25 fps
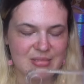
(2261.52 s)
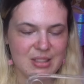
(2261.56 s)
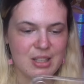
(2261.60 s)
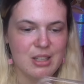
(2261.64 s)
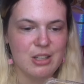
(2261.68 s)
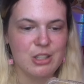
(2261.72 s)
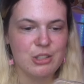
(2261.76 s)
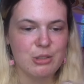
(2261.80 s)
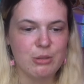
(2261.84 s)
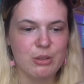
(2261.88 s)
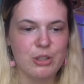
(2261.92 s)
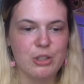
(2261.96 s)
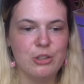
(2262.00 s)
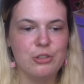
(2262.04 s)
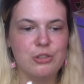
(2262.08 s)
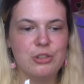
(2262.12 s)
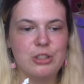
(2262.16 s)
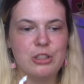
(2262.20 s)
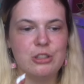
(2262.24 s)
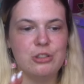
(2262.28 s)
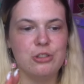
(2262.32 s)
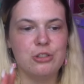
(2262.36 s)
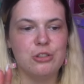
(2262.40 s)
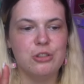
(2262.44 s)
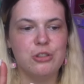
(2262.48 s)
so I
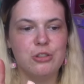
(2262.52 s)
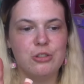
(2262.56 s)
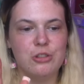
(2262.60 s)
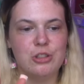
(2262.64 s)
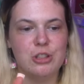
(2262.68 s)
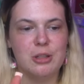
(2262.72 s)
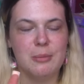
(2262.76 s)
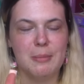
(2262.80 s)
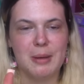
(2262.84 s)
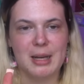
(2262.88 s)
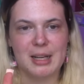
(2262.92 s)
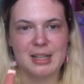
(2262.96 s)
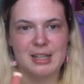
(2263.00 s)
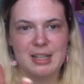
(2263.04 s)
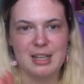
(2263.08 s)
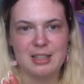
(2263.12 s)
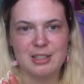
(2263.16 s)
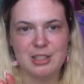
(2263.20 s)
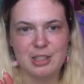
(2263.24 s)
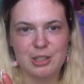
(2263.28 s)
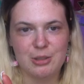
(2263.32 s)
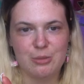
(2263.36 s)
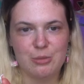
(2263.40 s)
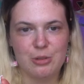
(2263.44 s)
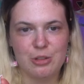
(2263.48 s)
usually just use the
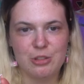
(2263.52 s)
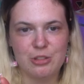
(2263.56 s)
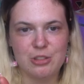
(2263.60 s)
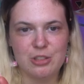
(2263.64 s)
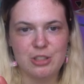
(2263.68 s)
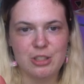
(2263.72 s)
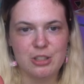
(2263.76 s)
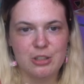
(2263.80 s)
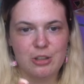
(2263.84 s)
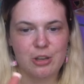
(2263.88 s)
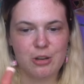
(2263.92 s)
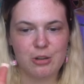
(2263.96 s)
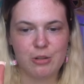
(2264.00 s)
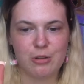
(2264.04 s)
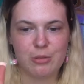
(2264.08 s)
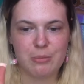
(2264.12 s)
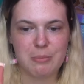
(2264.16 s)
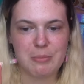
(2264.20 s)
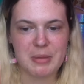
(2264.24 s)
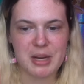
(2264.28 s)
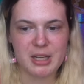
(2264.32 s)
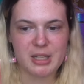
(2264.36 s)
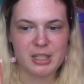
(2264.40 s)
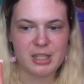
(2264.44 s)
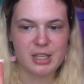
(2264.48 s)
magnetic ones that go
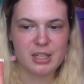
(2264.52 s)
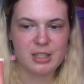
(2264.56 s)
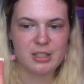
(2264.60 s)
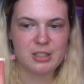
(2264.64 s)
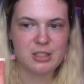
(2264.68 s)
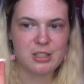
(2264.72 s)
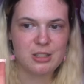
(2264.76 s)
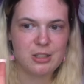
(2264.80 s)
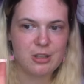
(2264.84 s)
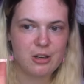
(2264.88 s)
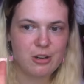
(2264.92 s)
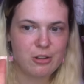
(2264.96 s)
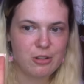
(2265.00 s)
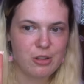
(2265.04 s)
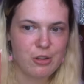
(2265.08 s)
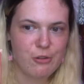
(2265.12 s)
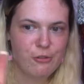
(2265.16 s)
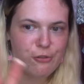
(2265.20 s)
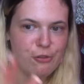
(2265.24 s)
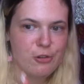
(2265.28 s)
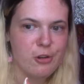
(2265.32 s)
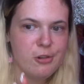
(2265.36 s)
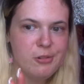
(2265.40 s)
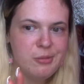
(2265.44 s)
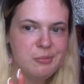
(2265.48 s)
magnetic on the
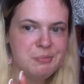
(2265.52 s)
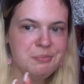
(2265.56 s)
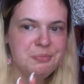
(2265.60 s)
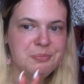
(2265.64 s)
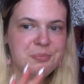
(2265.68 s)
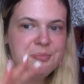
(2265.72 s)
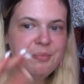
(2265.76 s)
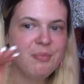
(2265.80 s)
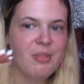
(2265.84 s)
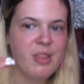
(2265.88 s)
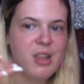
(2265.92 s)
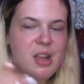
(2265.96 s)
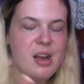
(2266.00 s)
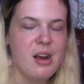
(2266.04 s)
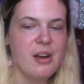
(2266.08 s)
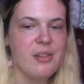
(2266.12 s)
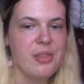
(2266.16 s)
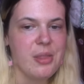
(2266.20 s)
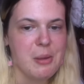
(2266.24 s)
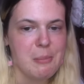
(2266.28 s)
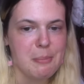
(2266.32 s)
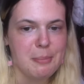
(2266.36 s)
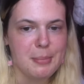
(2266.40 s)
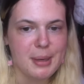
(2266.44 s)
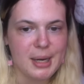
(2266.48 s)
front and
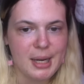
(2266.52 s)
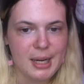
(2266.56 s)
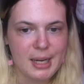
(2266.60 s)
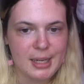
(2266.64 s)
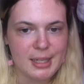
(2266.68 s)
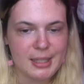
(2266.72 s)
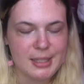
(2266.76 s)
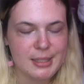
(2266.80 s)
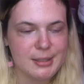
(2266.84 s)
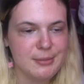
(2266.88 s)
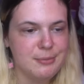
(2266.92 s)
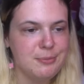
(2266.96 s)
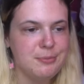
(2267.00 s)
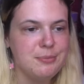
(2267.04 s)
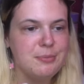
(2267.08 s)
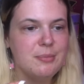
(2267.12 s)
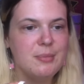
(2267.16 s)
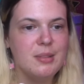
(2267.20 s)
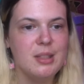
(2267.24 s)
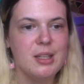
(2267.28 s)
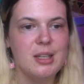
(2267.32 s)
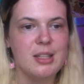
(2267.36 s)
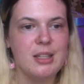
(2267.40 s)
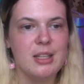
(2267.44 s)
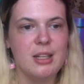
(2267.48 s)
the back,
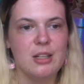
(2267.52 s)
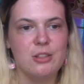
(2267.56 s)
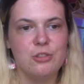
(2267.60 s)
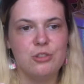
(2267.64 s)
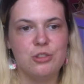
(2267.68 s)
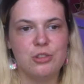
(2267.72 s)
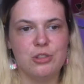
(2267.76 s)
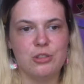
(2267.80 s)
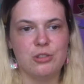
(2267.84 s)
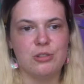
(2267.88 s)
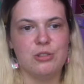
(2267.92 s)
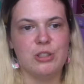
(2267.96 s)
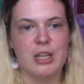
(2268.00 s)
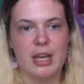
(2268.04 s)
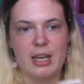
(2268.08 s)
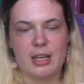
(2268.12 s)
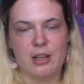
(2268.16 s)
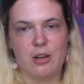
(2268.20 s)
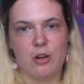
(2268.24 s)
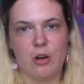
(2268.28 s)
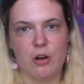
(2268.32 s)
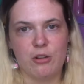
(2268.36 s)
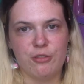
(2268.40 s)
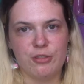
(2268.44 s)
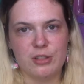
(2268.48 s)
and then I just take it
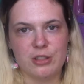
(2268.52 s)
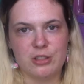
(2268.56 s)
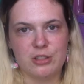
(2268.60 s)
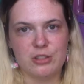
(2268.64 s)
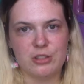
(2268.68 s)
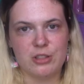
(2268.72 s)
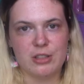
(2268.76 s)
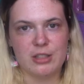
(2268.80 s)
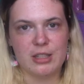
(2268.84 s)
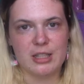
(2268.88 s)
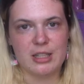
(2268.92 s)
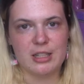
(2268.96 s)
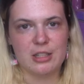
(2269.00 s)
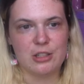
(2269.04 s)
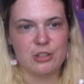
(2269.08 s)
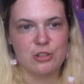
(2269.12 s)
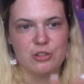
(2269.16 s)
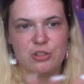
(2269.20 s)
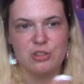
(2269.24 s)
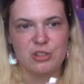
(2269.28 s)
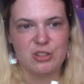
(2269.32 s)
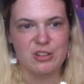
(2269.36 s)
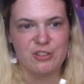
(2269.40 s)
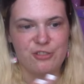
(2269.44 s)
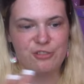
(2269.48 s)
off instantly and it
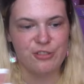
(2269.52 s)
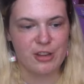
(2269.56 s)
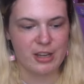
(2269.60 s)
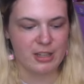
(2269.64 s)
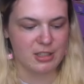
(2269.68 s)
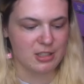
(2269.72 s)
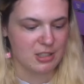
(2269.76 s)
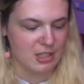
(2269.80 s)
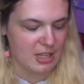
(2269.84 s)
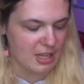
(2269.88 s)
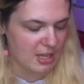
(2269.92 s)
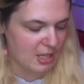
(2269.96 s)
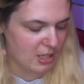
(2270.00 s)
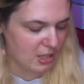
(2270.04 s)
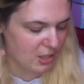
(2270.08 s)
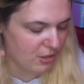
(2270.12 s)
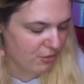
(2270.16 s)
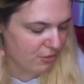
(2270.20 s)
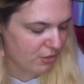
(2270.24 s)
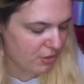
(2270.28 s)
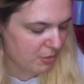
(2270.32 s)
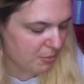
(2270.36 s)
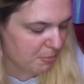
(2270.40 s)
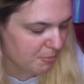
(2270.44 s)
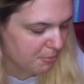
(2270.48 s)
doesn't affect any of
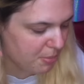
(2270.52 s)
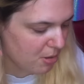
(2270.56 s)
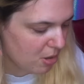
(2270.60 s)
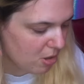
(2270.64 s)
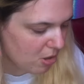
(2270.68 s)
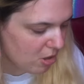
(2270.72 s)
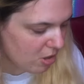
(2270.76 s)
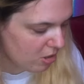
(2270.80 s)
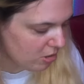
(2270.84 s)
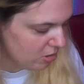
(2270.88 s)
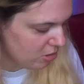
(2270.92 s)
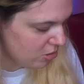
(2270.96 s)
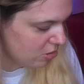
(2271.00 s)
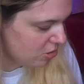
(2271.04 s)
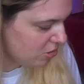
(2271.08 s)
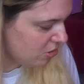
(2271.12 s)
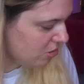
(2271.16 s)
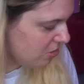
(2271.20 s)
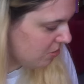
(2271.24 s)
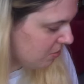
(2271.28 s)
the parts,